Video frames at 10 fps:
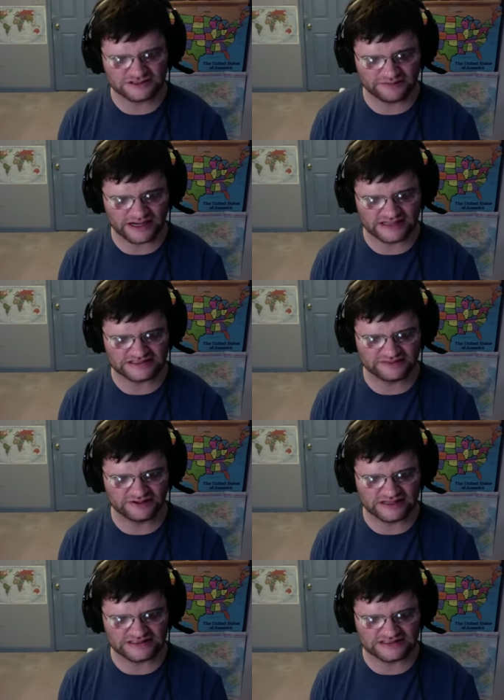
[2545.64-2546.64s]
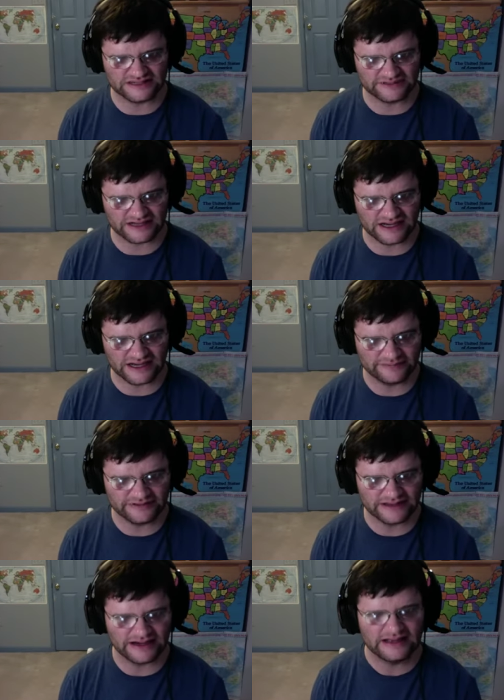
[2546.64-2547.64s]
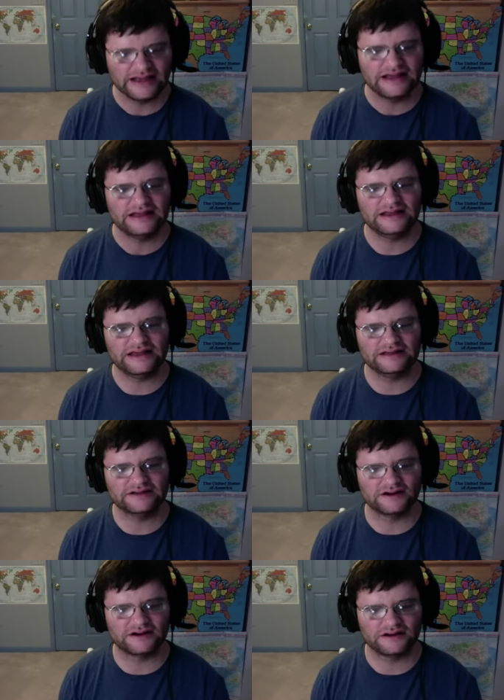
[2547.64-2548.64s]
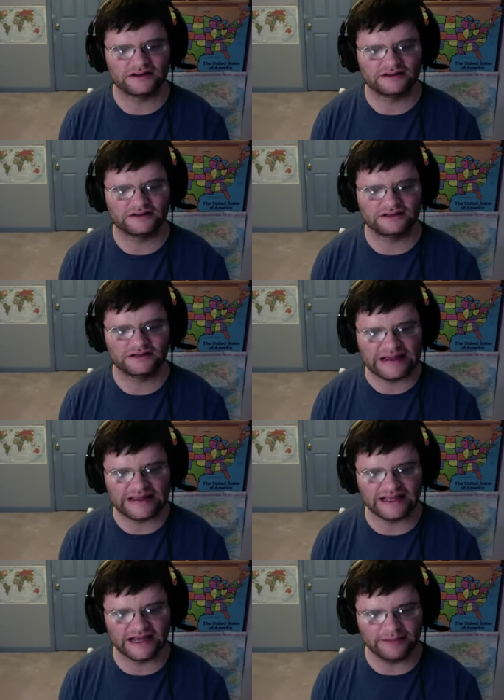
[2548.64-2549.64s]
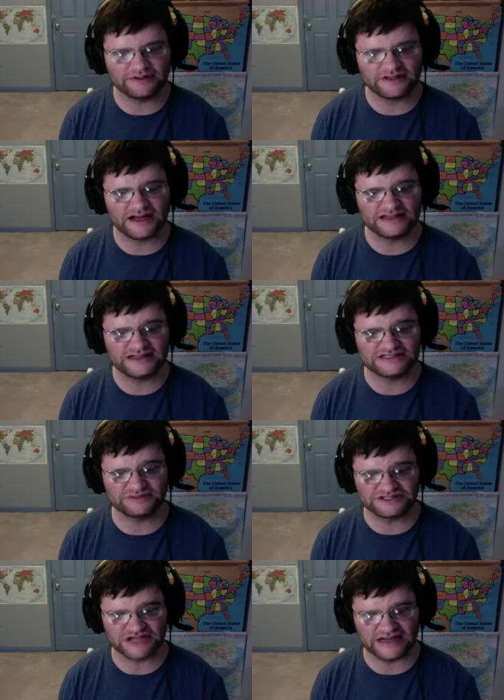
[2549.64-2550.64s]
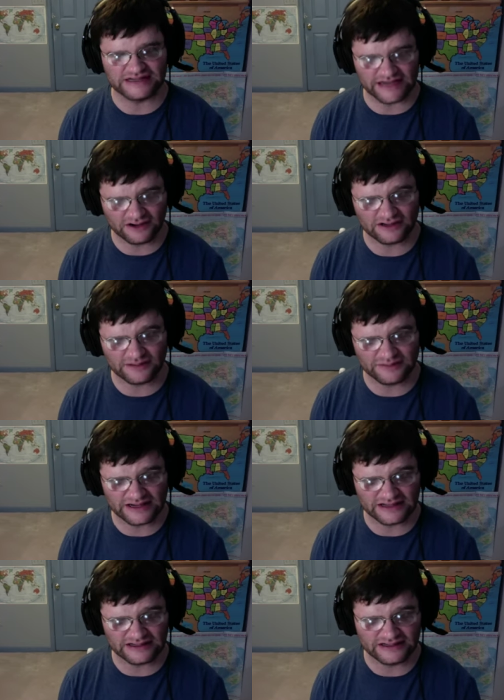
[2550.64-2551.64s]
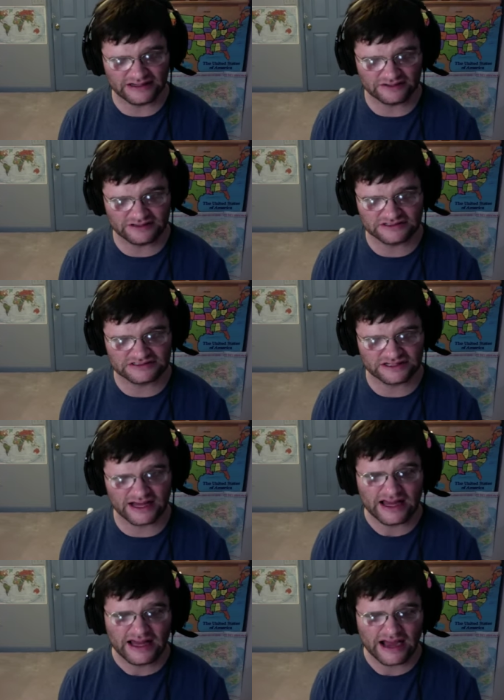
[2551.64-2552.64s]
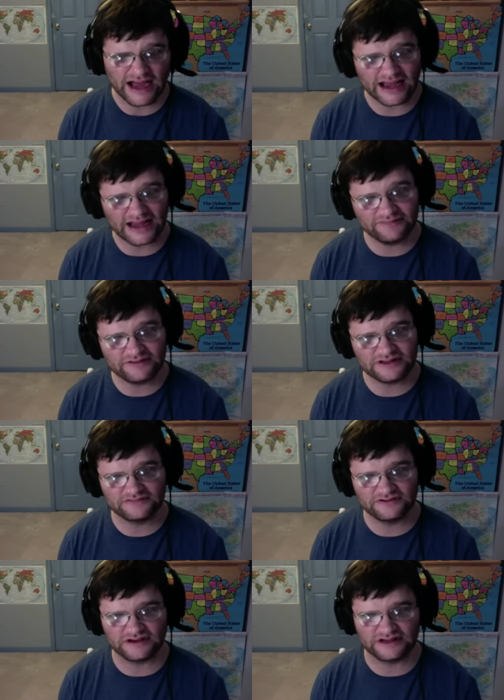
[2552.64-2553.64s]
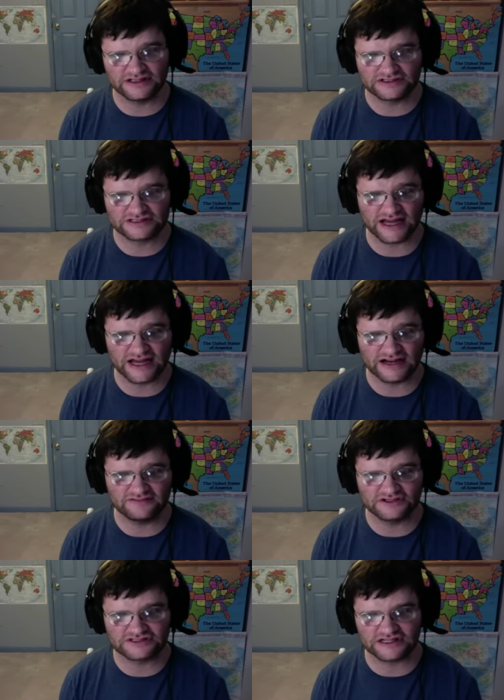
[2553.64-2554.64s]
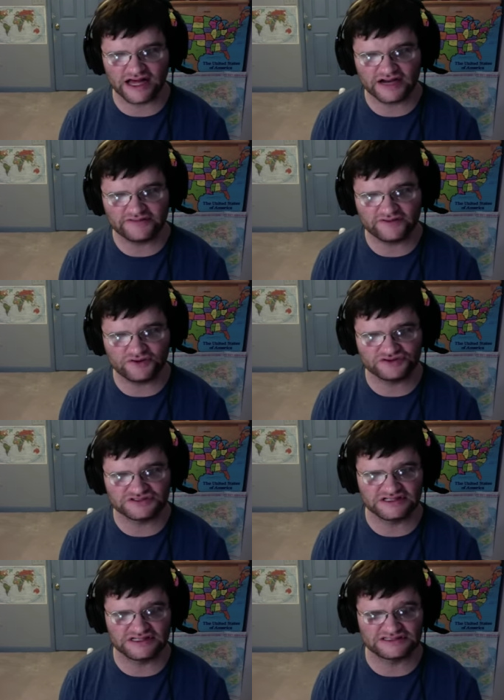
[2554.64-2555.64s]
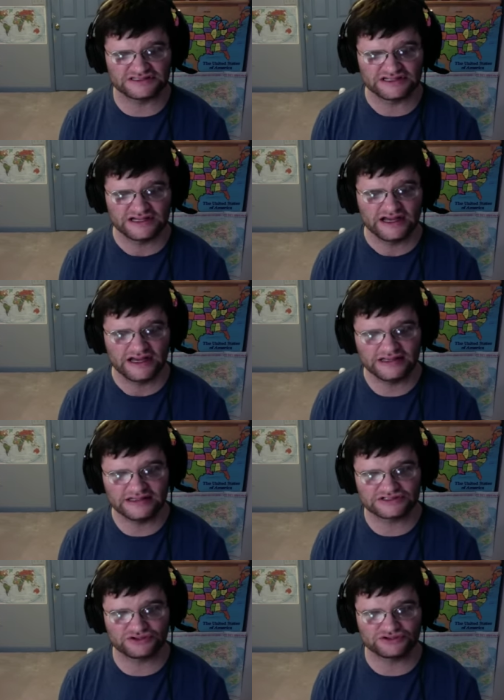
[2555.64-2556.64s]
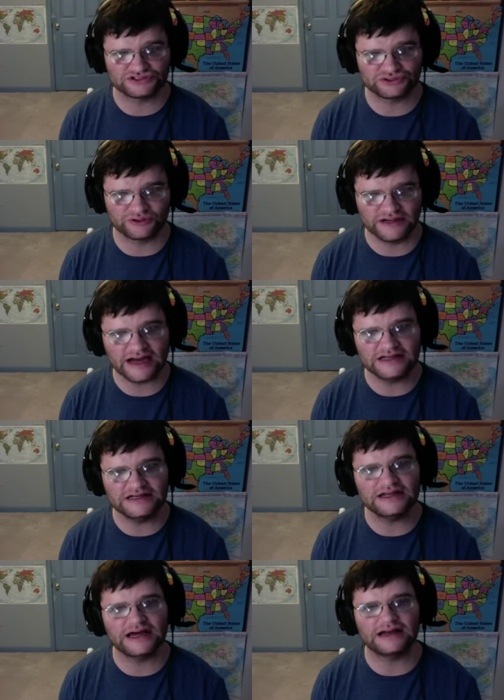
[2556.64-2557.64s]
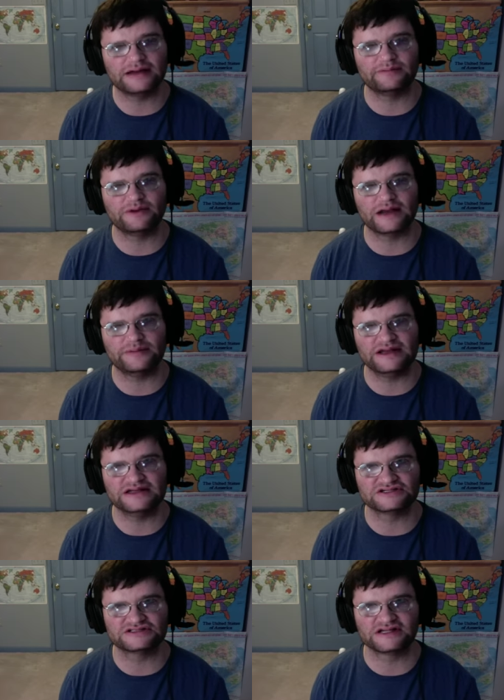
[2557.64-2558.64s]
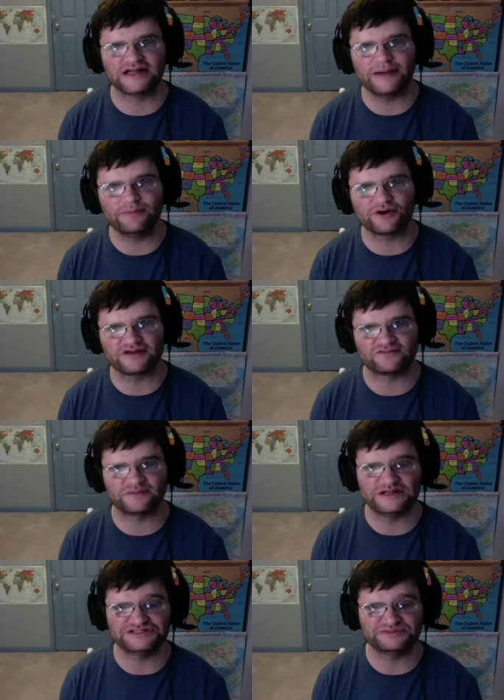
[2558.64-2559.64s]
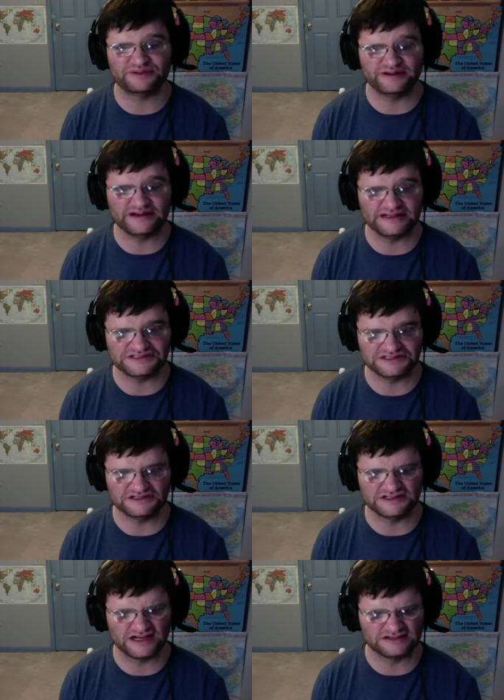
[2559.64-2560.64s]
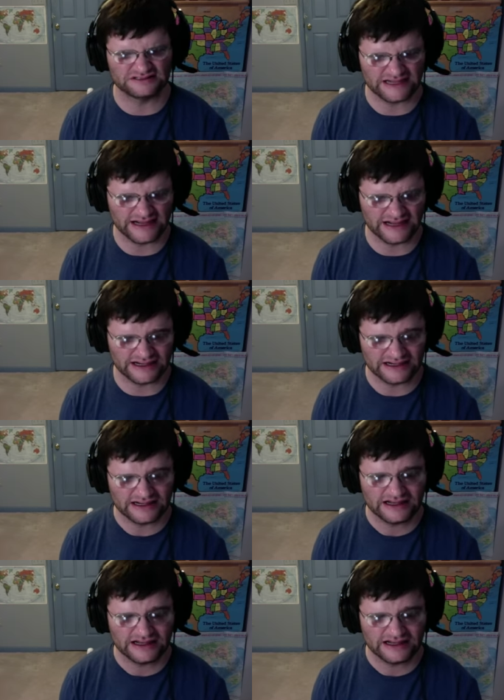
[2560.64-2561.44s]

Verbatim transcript: possible at the same time that either they're making up a lot of this, which I doubt. I mean, I you know, there's a lot. I I really have no idea. There's a lot of there's a lot of holes in this in this whole story. Not in, and um, what I mean is there's a lot more information we would need to, to understand.